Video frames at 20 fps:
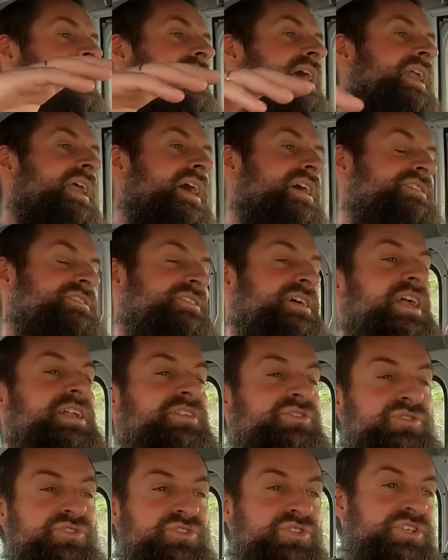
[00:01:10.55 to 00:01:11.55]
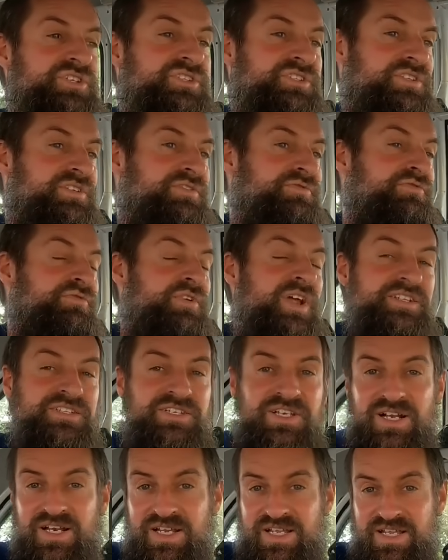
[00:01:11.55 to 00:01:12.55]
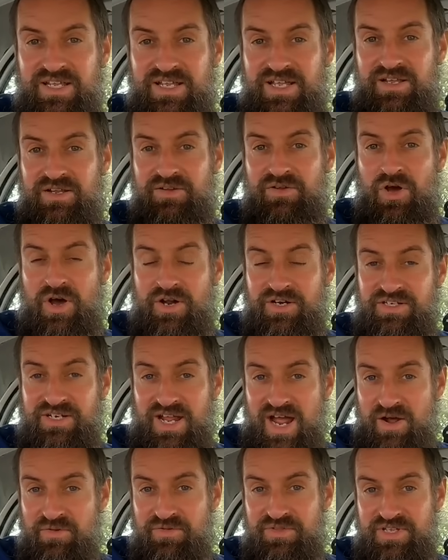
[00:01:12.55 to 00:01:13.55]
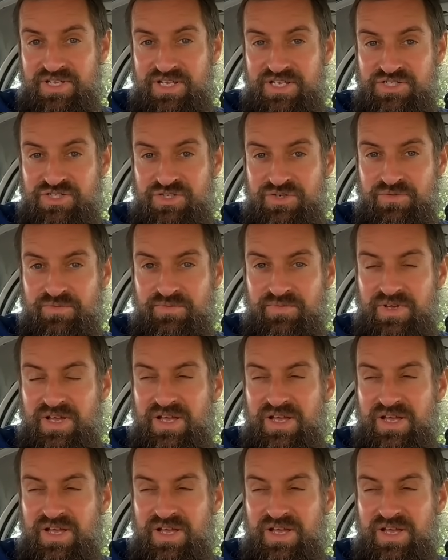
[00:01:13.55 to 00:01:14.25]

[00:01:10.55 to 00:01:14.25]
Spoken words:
and I started to just frantically hunt down the issue.